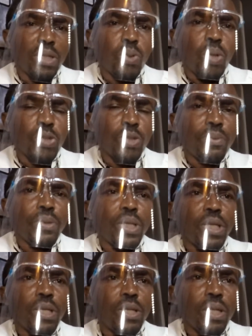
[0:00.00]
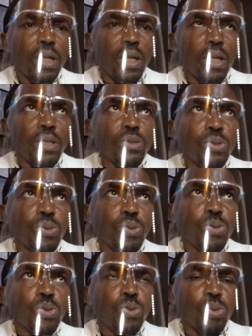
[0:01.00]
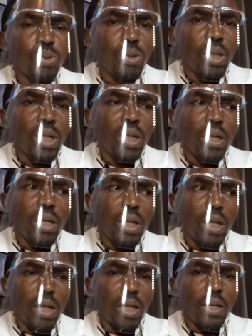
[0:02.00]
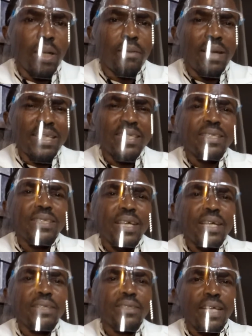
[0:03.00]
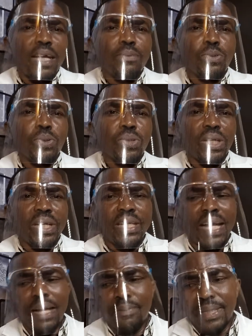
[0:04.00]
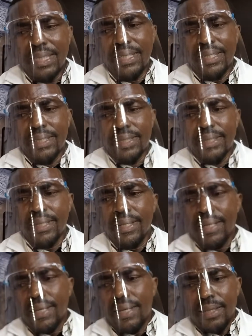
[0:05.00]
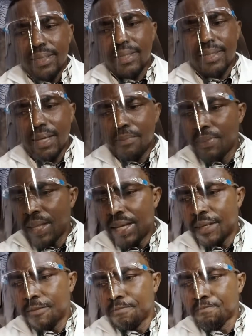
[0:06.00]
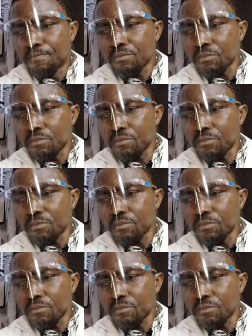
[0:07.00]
could also be used to ascertain type 2-3 diabetics. It's the same thing.